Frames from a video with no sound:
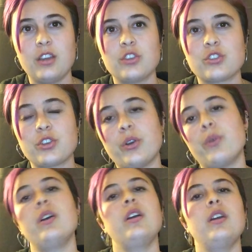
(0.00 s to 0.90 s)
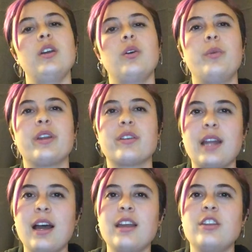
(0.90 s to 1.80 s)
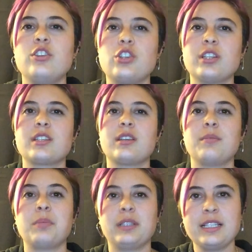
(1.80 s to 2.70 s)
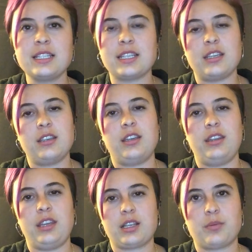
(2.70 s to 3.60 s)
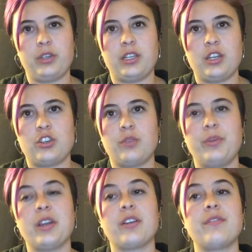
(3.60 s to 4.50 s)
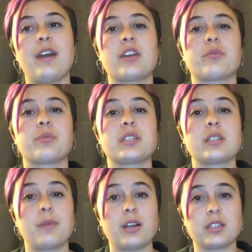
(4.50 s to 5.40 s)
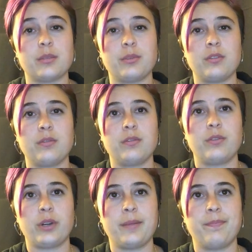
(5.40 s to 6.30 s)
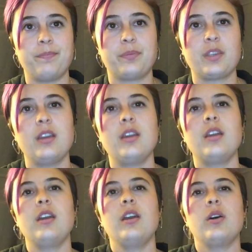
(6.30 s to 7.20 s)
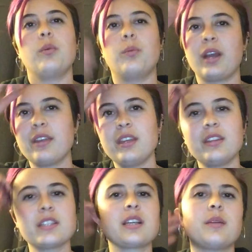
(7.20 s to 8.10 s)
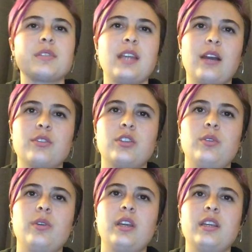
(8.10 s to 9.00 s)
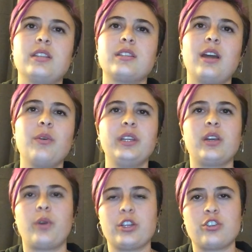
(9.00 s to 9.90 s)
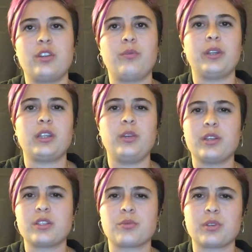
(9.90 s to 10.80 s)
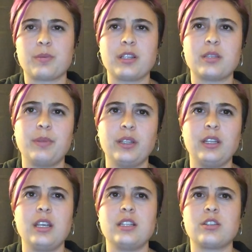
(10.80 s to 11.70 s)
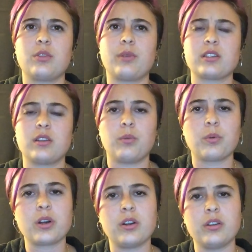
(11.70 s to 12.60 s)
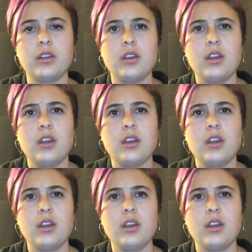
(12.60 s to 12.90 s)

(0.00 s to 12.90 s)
So we are not just complicit in the exploitation, we are in fact responsible for it. What I think this comes down to is not only a question of what the U.S.'s responsibility is to the rest of the world,